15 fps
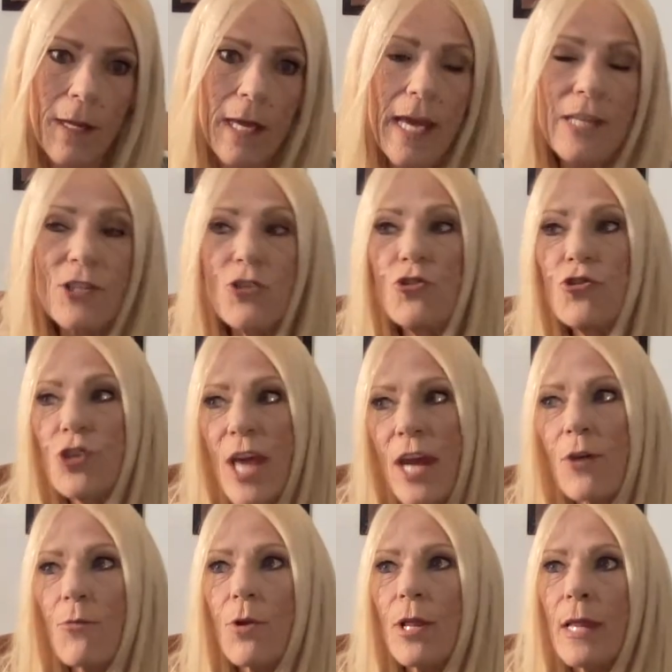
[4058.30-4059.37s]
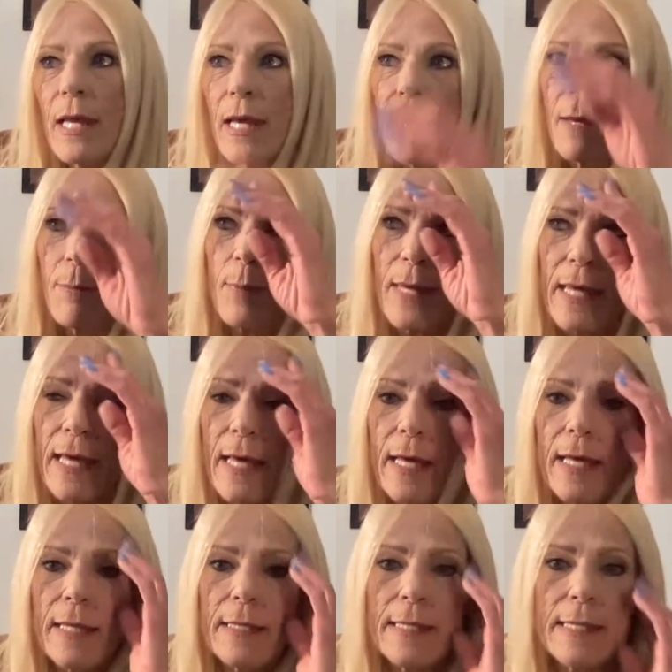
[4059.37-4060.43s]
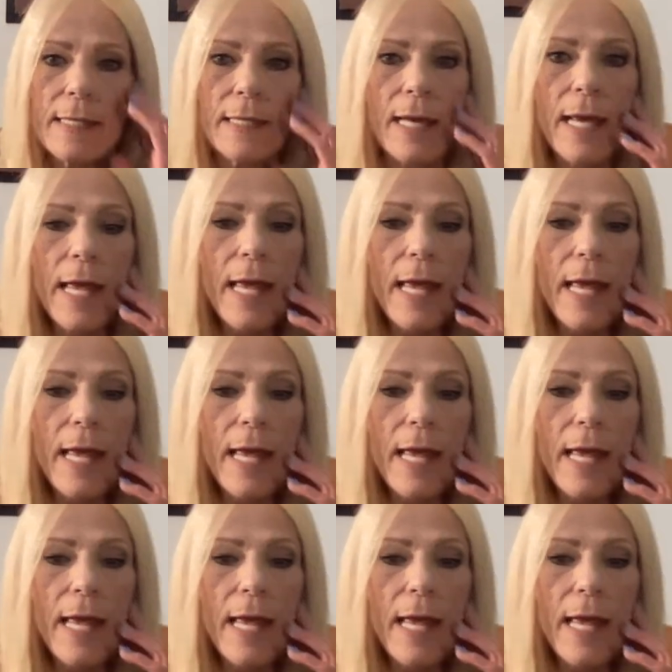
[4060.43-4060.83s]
it's generally because,